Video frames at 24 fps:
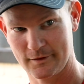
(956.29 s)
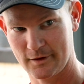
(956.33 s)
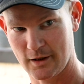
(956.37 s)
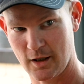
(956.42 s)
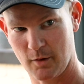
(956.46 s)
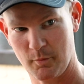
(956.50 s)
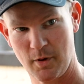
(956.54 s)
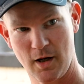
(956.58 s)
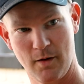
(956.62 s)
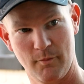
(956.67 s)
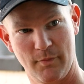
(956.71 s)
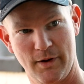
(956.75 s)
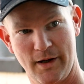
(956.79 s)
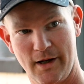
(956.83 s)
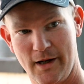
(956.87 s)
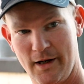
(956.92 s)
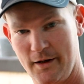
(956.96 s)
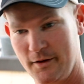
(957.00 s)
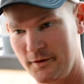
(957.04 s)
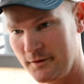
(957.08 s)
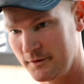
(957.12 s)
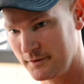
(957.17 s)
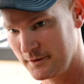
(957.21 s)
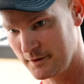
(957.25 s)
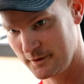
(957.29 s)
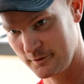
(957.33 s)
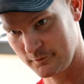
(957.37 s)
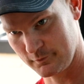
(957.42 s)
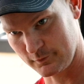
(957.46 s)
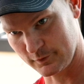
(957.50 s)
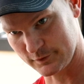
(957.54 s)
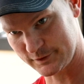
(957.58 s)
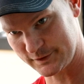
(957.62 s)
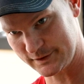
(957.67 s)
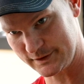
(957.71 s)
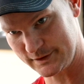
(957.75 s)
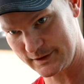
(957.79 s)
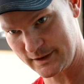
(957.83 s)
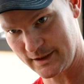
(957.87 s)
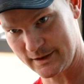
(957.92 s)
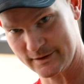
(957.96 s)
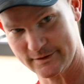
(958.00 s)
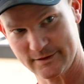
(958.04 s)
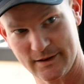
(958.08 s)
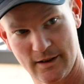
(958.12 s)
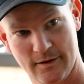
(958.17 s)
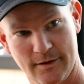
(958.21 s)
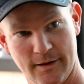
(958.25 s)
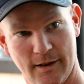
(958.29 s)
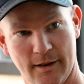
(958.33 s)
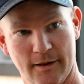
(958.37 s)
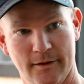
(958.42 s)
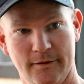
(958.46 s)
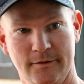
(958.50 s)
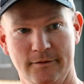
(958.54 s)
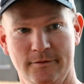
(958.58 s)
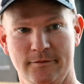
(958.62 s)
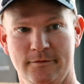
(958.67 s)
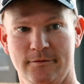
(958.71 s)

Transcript: come on by. We'll see you next Sunday.